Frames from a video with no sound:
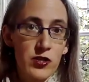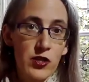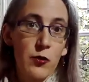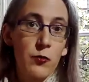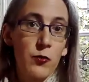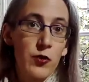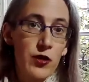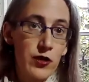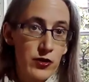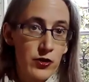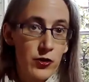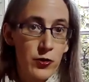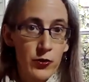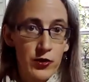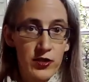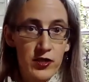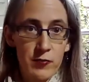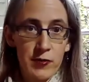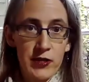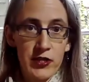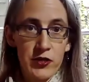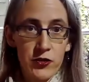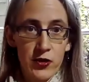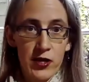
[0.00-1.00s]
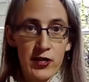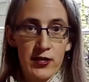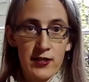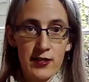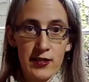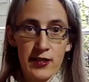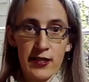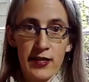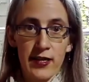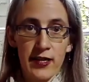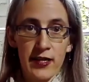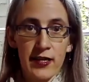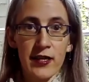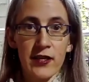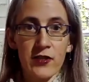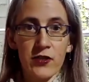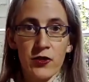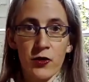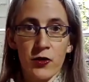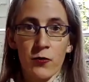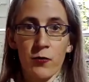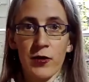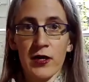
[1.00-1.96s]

that we are going to be translating into?